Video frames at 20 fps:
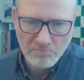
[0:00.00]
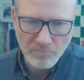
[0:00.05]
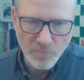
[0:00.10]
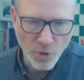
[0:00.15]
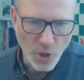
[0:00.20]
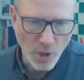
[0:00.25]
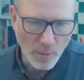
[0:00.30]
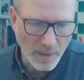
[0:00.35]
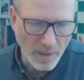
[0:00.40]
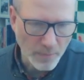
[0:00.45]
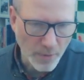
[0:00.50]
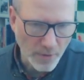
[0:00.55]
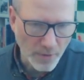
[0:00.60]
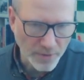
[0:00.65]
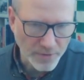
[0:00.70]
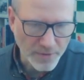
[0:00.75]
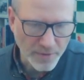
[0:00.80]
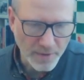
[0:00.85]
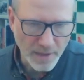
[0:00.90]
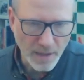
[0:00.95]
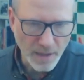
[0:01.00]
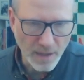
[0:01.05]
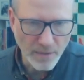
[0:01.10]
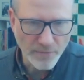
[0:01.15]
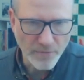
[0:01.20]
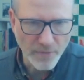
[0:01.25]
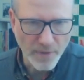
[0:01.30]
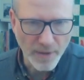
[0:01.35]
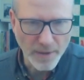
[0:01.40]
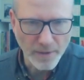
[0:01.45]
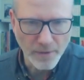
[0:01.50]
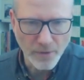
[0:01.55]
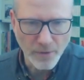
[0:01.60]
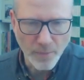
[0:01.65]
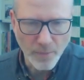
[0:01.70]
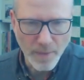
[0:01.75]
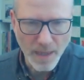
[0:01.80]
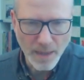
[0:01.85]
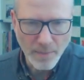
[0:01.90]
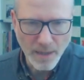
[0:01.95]
doubled pawns on the e-file, or
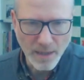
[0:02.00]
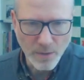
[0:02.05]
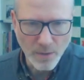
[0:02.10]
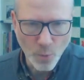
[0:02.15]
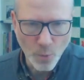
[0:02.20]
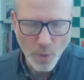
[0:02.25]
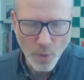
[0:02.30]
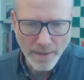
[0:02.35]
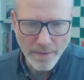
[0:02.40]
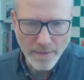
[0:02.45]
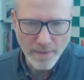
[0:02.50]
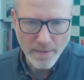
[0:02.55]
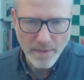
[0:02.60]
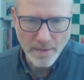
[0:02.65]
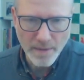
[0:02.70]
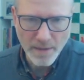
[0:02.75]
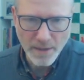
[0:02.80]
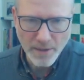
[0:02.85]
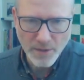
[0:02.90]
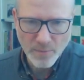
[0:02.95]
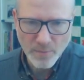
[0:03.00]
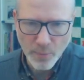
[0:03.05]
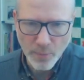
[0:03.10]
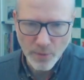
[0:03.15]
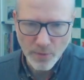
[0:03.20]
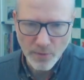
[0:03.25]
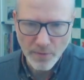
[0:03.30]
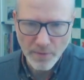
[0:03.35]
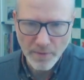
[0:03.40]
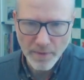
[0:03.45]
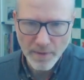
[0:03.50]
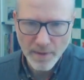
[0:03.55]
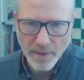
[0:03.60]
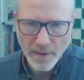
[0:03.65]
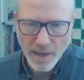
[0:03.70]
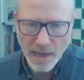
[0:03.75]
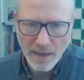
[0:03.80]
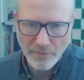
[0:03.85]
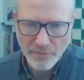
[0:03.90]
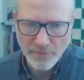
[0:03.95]
maybe win this pawn
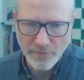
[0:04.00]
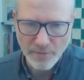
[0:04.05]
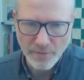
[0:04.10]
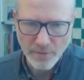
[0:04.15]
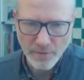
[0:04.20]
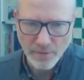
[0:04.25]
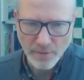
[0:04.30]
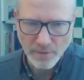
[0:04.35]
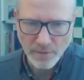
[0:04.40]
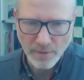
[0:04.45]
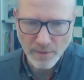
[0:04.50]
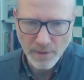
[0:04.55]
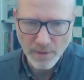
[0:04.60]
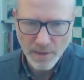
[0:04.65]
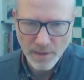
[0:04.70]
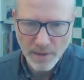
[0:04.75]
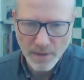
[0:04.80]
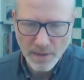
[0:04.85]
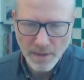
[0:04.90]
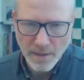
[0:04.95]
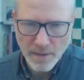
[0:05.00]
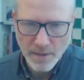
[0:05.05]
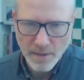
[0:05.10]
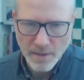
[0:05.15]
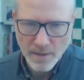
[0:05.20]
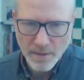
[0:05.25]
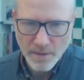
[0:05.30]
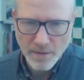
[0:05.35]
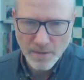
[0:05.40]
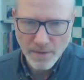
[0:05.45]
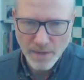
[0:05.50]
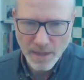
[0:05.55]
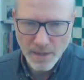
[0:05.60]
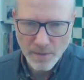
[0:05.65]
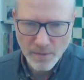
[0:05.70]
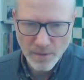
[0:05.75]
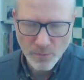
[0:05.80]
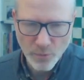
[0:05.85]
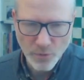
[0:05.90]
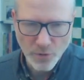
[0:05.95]
after all. Because
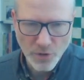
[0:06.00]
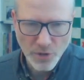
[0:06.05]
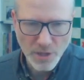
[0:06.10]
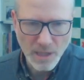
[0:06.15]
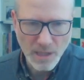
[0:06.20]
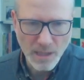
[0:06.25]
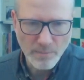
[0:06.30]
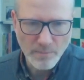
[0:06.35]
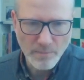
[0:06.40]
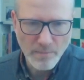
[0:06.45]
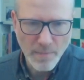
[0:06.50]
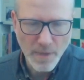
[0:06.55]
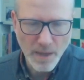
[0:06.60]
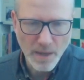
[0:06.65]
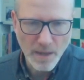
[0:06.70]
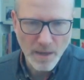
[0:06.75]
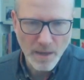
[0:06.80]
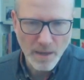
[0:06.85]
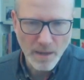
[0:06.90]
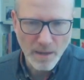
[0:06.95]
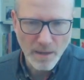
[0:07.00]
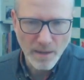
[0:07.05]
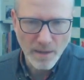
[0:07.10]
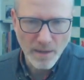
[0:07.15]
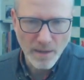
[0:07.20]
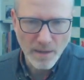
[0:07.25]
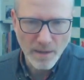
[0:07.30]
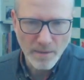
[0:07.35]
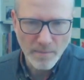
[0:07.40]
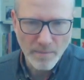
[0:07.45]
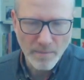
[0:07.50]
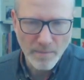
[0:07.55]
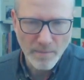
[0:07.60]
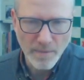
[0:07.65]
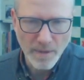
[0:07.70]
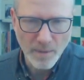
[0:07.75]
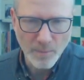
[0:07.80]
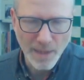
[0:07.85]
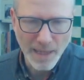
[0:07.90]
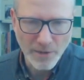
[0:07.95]
here it would seem
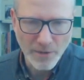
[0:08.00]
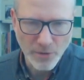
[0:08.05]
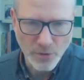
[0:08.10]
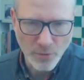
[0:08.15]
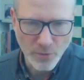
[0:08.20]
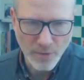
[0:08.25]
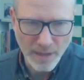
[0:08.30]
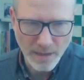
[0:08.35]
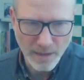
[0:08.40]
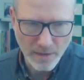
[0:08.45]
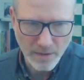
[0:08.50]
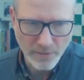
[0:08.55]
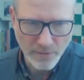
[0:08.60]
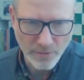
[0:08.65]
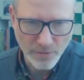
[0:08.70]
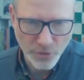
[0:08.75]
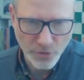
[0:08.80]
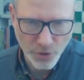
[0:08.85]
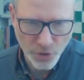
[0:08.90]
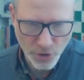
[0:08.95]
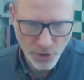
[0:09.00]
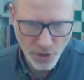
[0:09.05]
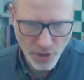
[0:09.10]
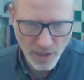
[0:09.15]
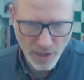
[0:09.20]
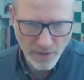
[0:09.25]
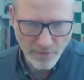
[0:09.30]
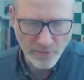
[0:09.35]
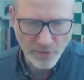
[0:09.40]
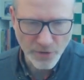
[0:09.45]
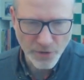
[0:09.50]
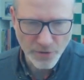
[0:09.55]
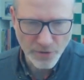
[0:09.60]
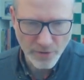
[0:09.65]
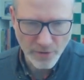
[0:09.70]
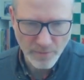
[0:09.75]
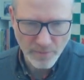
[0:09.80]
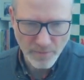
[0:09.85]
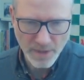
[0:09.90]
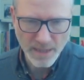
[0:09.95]
that black's doing that under safer
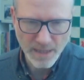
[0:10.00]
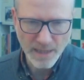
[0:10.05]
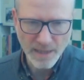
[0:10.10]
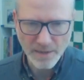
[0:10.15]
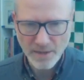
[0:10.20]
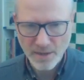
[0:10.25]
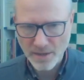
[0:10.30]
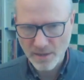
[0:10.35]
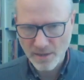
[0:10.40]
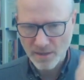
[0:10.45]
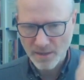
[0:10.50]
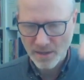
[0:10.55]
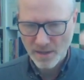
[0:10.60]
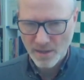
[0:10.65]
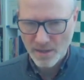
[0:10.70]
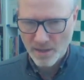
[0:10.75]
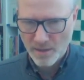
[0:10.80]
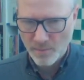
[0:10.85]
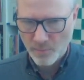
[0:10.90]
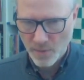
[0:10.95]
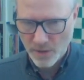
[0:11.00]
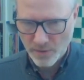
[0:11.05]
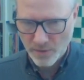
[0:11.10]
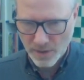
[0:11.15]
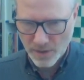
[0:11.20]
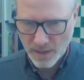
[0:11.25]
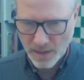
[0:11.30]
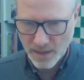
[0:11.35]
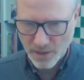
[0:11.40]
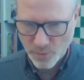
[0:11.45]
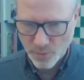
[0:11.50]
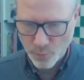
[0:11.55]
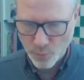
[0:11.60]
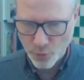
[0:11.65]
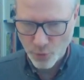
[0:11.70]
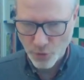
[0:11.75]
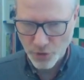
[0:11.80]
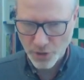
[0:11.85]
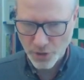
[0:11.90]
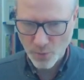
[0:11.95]
circumstances, because he has
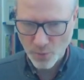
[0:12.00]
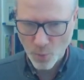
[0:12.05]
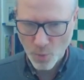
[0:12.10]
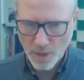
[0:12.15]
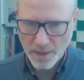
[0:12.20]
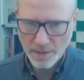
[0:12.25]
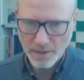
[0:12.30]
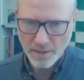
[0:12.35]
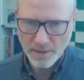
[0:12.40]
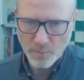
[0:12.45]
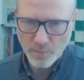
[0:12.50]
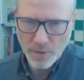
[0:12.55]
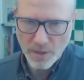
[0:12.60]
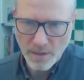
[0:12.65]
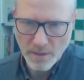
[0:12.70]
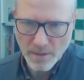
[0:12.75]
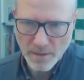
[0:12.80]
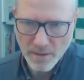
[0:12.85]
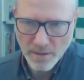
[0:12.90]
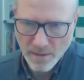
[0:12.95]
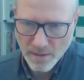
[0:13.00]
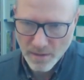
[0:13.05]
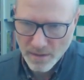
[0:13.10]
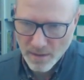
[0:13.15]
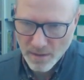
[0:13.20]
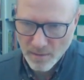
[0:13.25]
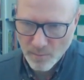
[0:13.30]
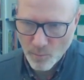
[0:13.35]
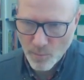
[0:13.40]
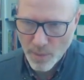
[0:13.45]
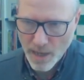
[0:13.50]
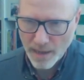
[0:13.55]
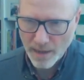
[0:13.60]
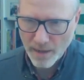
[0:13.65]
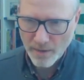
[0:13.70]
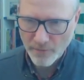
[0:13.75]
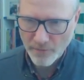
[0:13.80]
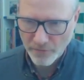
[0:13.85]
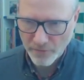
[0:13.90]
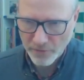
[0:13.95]
pushed white's pieces back
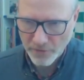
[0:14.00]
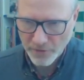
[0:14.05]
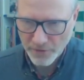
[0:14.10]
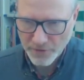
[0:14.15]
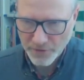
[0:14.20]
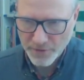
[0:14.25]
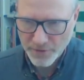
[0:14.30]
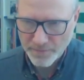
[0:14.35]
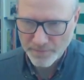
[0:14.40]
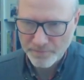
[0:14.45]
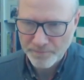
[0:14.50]
first.